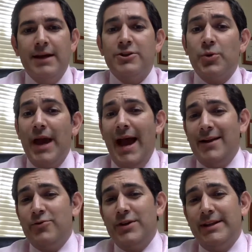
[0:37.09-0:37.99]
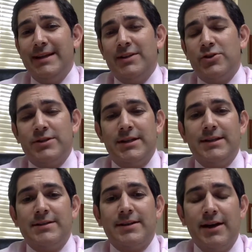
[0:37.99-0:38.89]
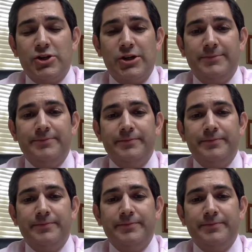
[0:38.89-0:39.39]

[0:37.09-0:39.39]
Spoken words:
And so we had a really interesting discussion